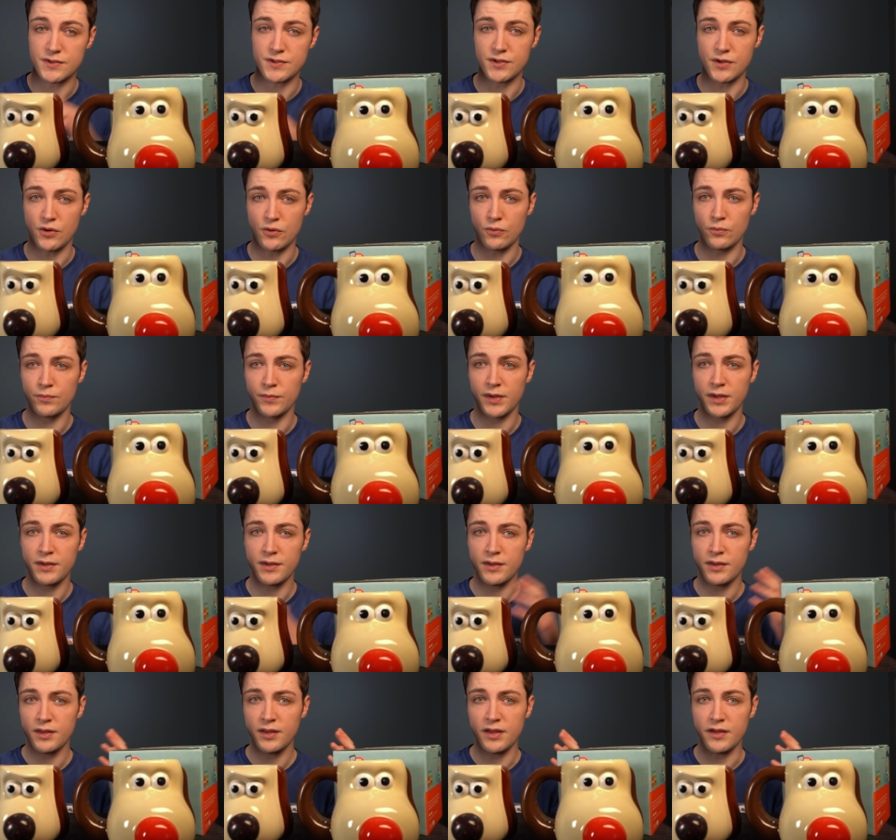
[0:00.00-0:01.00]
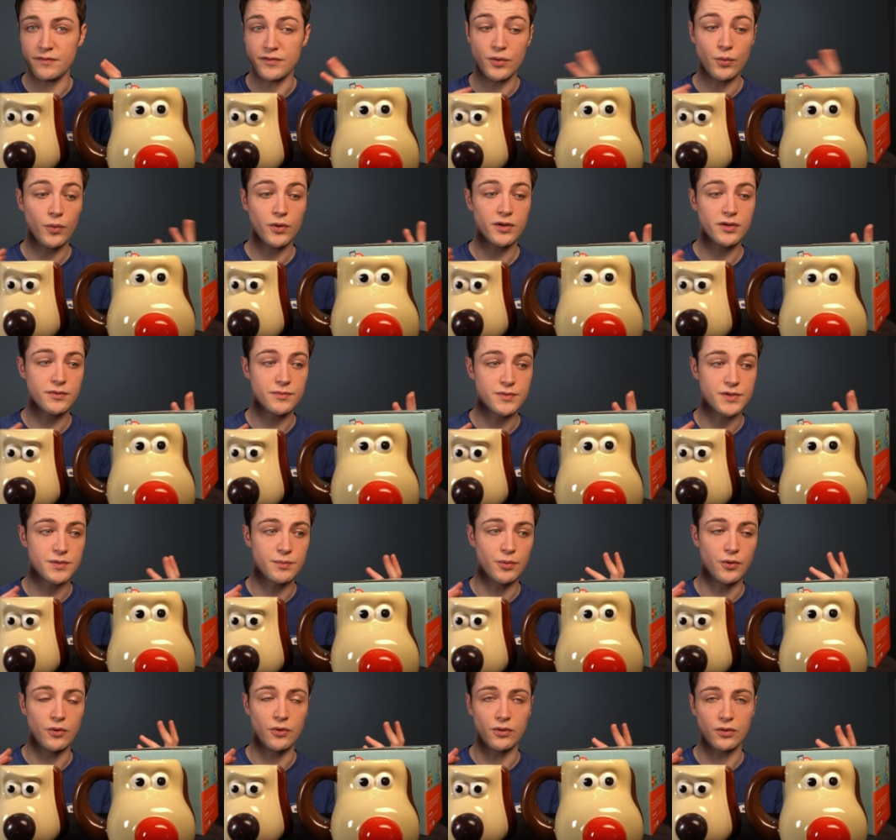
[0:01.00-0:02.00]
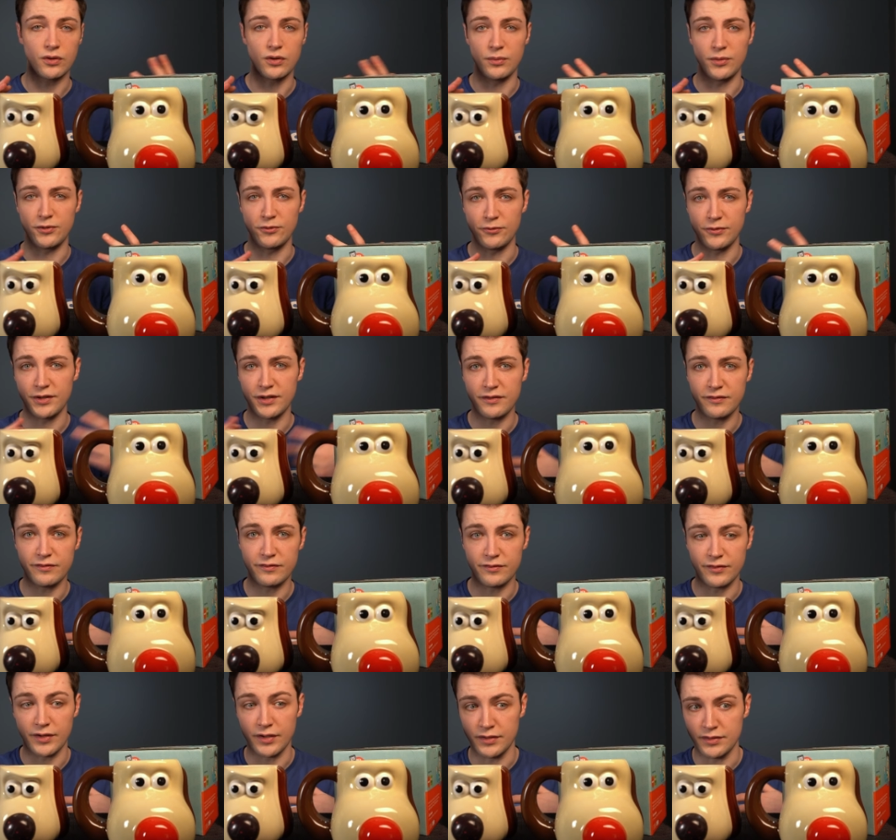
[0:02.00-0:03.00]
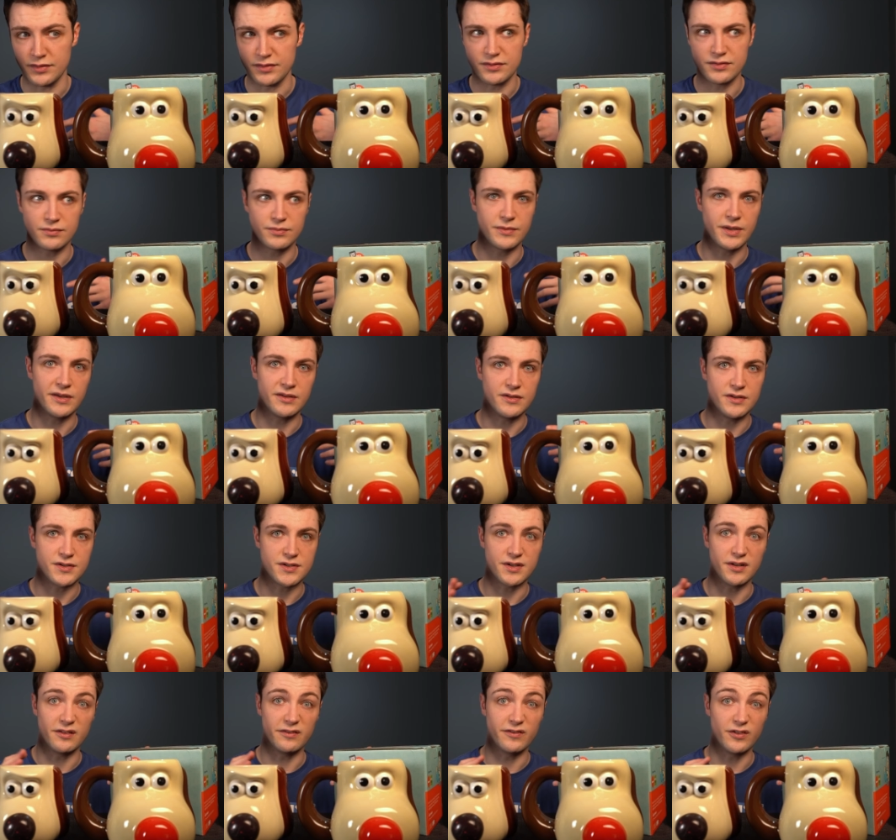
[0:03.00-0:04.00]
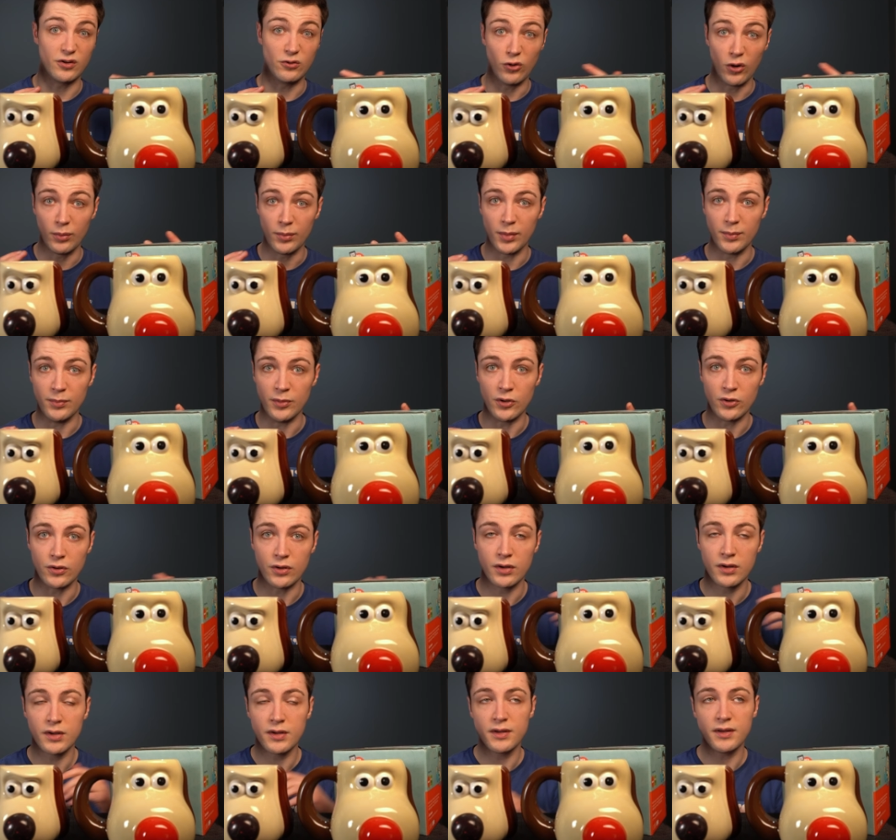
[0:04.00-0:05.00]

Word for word: So if you want to support Comic Relief and get yourself a Gromit mug,